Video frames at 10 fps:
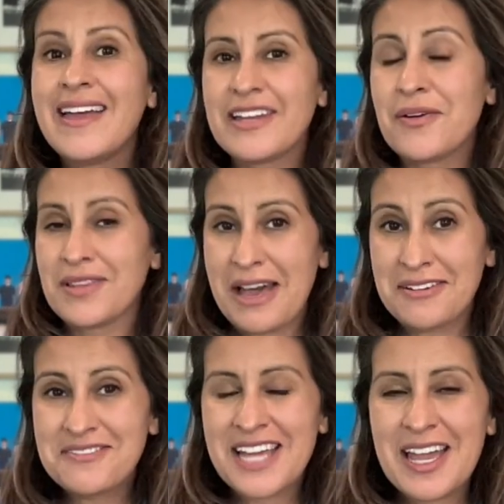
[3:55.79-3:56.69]
Now, a lot
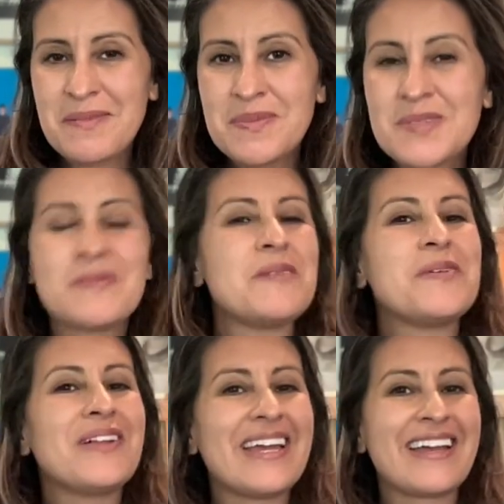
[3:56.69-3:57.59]
of times
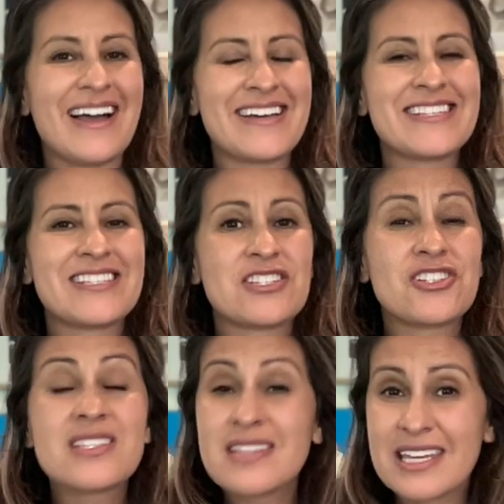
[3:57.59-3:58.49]
people like us
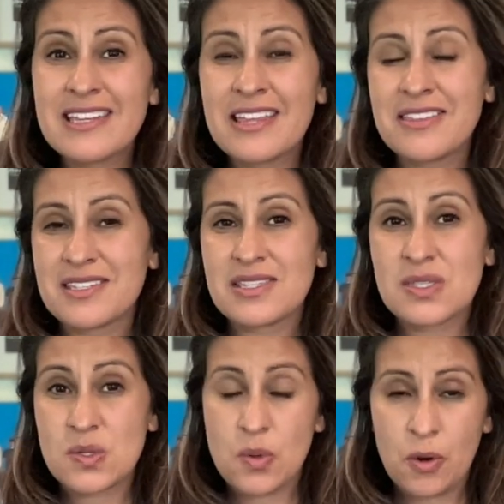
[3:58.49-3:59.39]
just think that this
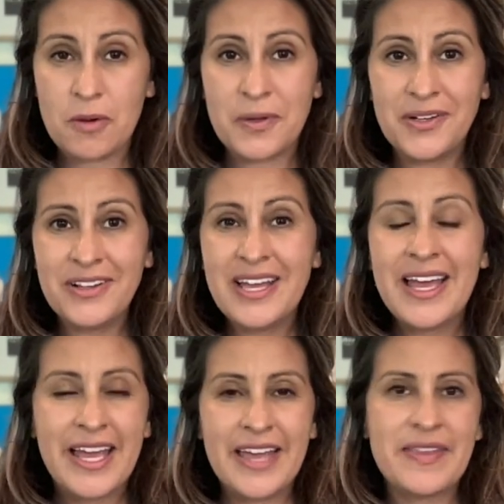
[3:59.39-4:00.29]
is normal
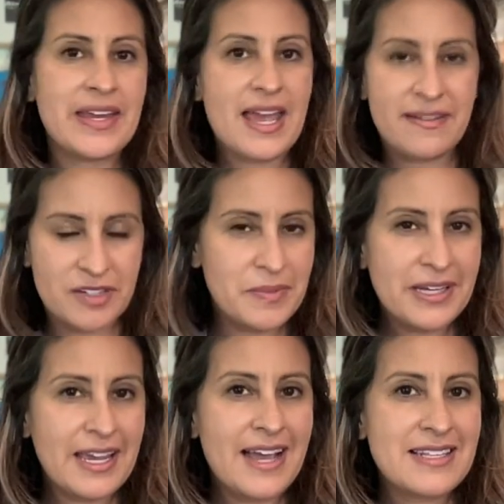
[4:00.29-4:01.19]
and that
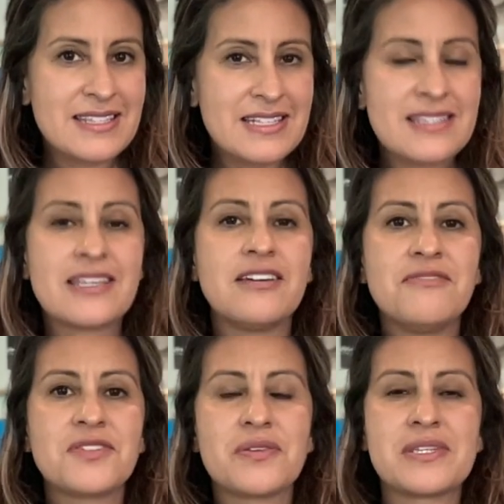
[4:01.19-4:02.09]
everybody has this
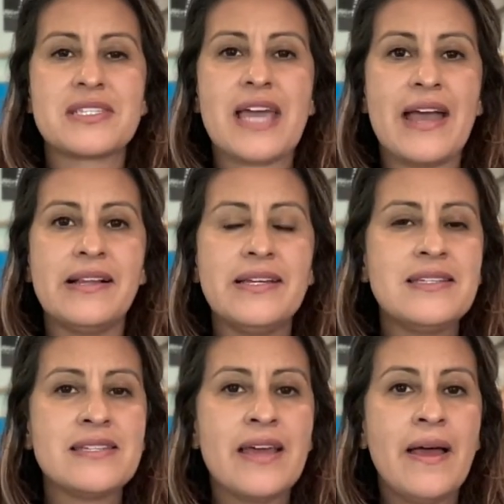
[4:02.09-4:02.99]
gift or this
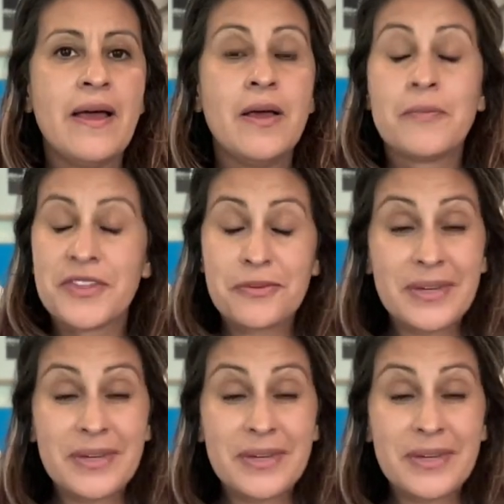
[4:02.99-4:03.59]
talent, but the